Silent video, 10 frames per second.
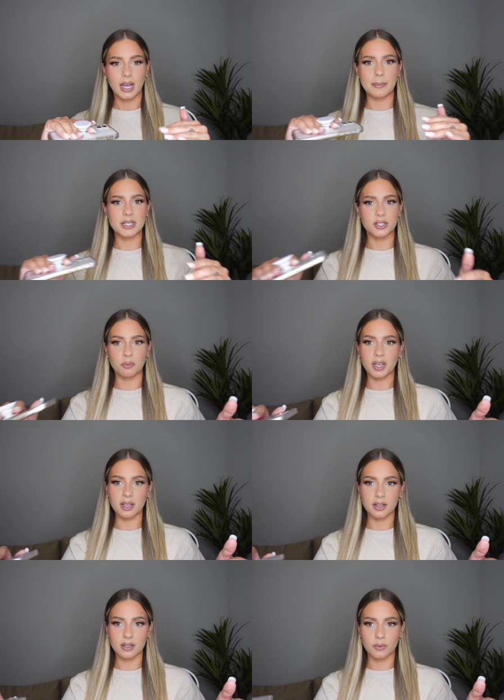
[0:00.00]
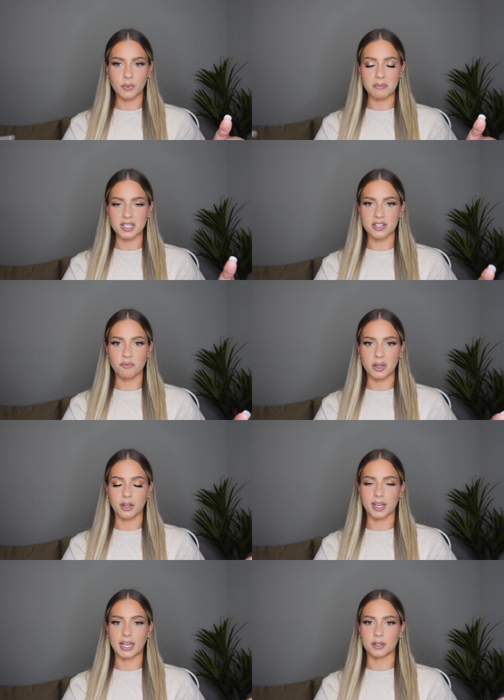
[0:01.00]
I'm assuming we must have been
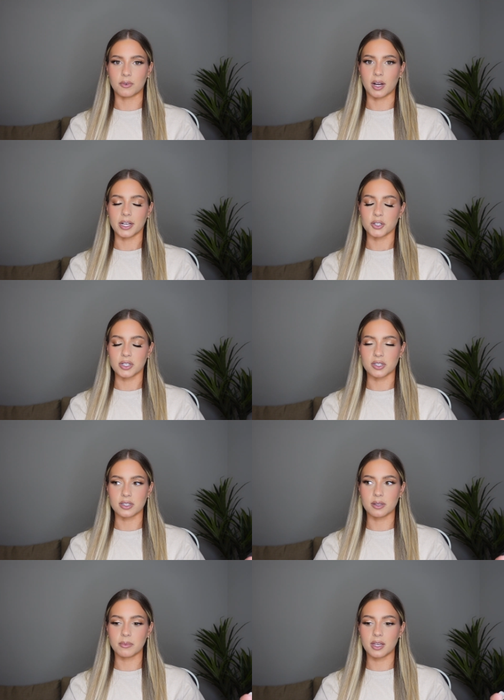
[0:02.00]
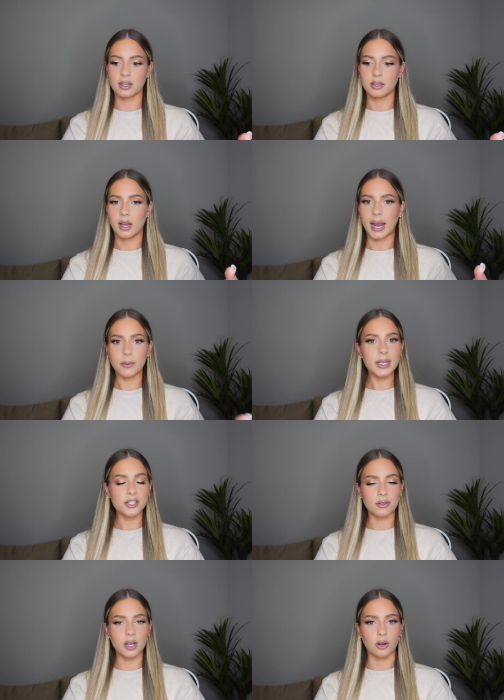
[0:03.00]
looking at the wrong entrance or something. I really
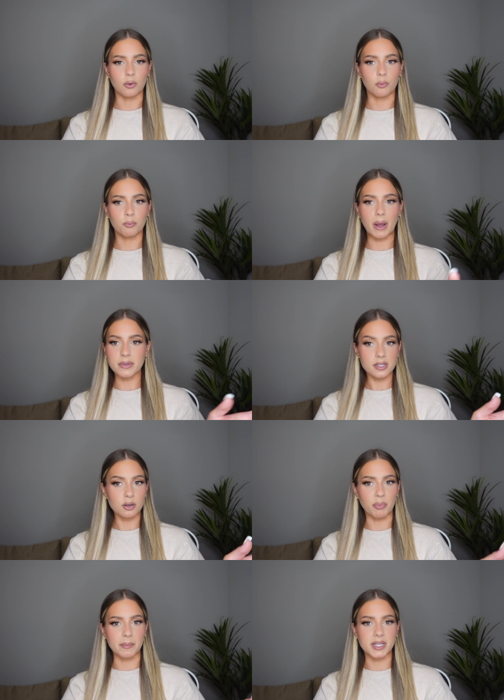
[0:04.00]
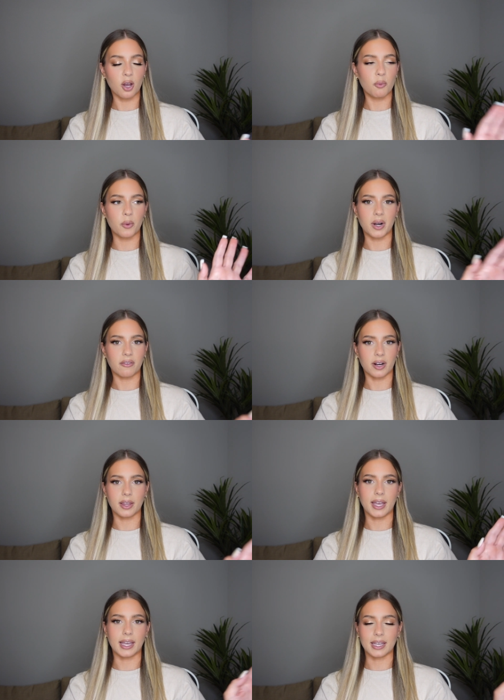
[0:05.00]
don't know. I was a little bummed out, but whatever,
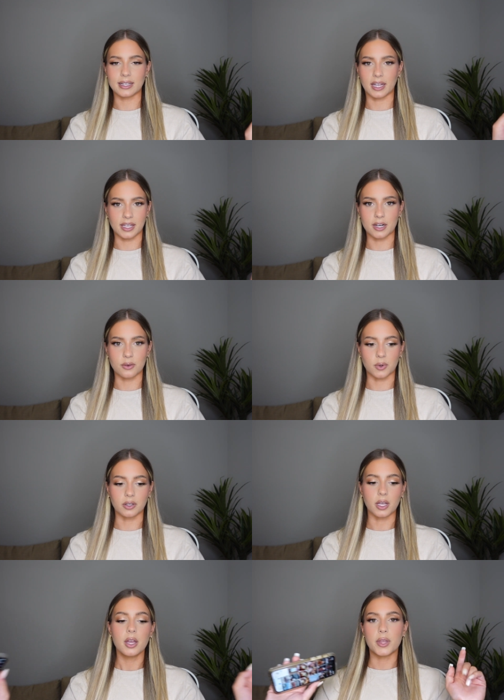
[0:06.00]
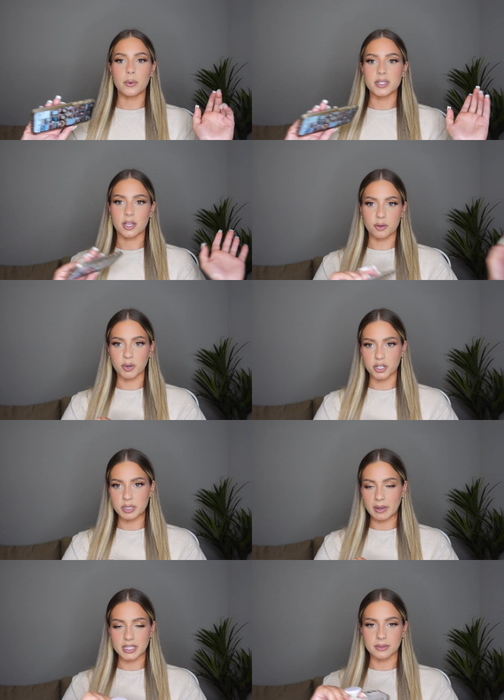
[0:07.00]
like not the end of the world. There was other brunch
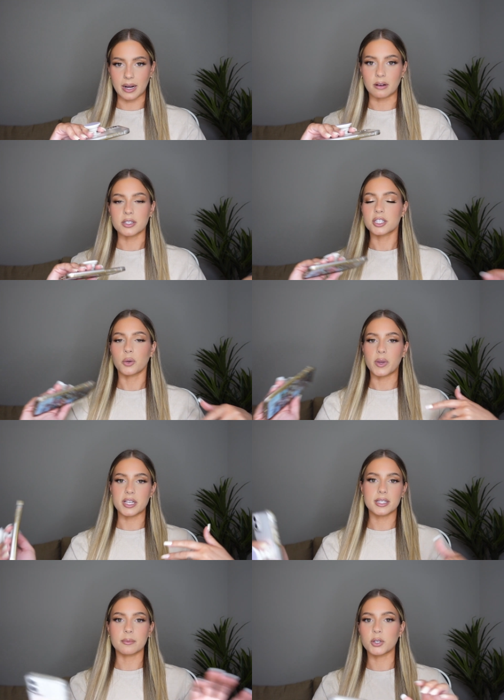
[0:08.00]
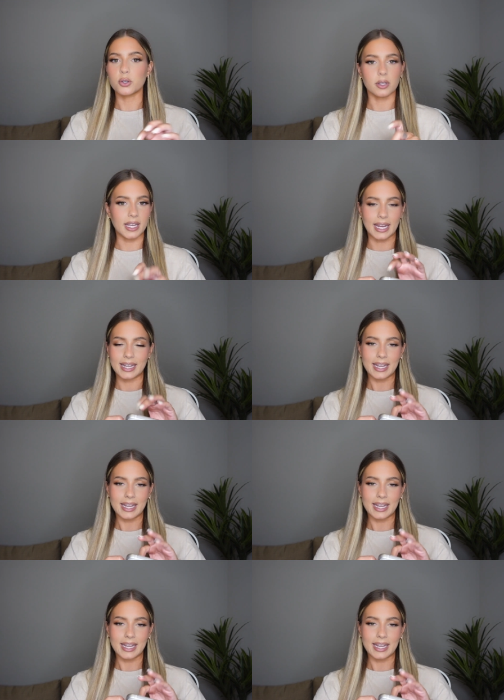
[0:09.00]
spots around, so we did some Googling